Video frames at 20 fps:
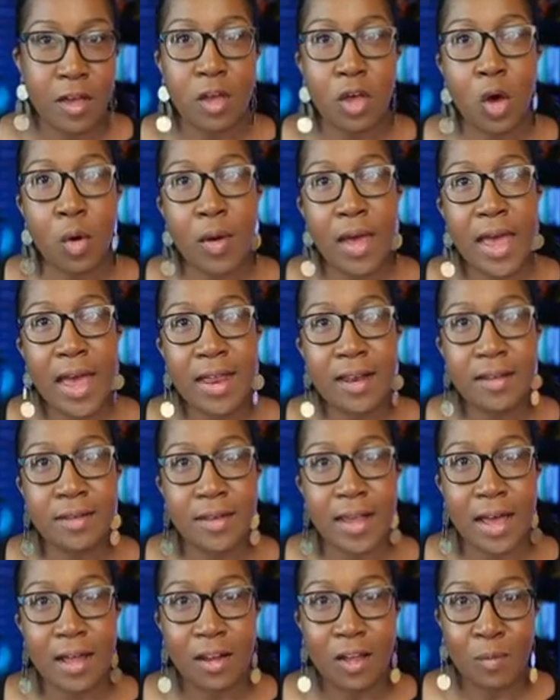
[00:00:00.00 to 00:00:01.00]
Go ahead and
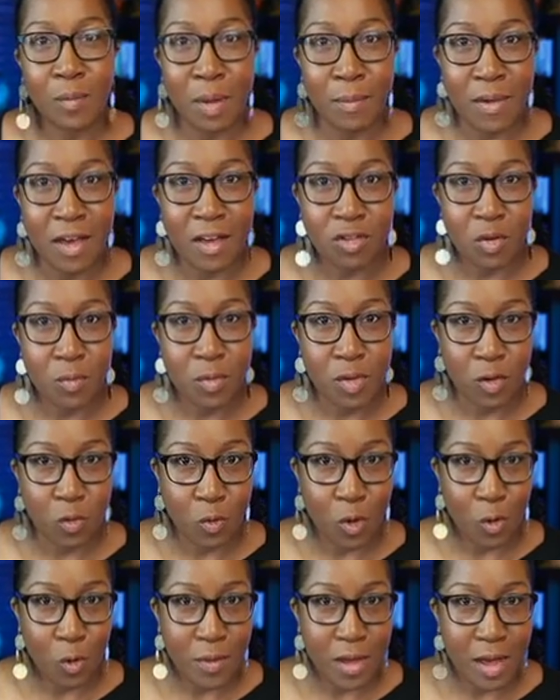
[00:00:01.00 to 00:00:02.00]
download my Master Music
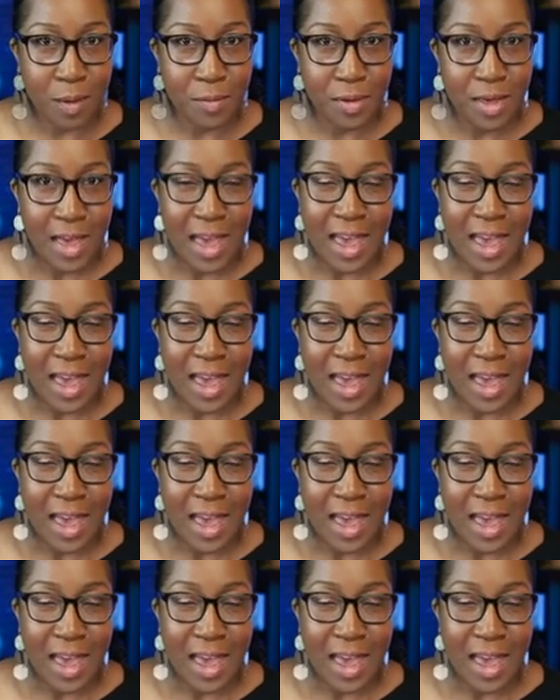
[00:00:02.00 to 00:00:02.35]
Roadmap,